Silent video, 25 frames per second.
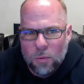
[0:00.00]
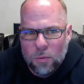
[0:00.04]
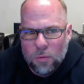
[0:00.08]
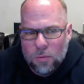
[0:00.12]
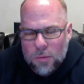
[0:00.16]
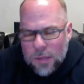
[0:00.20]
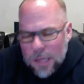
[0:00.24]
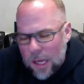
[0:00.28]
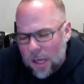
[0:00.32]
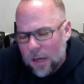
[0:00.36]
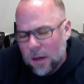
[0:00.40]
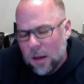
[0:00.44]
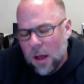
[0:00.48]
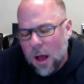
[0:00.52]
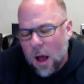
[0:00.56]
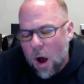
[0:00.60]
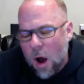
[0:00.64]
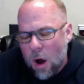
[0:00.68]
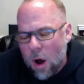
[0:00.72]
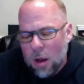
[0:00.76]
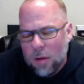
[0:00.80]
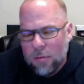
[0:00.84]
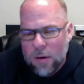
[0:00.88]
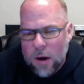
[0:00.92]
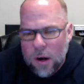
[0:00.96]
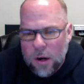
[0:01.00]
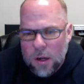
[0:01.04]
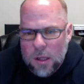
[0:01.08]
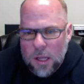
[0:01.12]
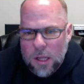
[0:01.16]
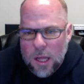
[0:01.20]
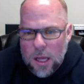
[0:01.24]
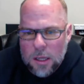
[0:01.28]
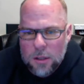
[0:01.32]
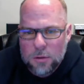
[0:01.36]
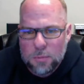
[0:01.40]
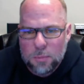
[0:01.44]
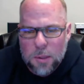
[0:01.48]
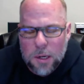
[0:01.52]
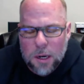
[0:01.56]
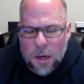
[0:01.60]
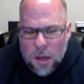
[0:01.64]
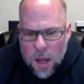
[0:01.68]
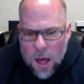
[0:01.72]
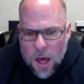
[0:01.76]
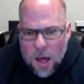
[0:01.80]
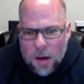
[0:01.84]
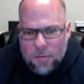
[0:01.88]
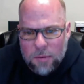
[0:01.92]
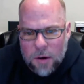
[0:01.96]
not all of our clients, but a
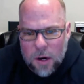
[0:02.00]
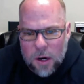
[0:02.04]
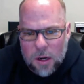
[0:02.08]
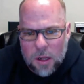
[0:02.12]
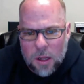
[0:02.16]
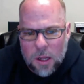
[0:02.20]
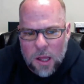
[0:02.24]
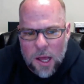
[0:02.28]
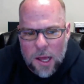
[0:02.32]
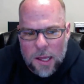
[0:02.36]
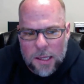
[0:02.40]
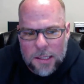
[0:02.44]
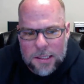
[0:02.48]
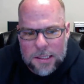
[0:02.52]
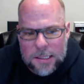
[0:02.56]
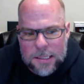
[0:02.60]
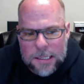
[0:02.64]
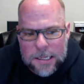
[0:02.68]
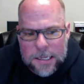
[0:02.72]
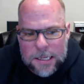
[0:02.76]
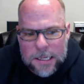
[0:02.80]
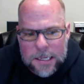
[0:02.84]
lot of our clients,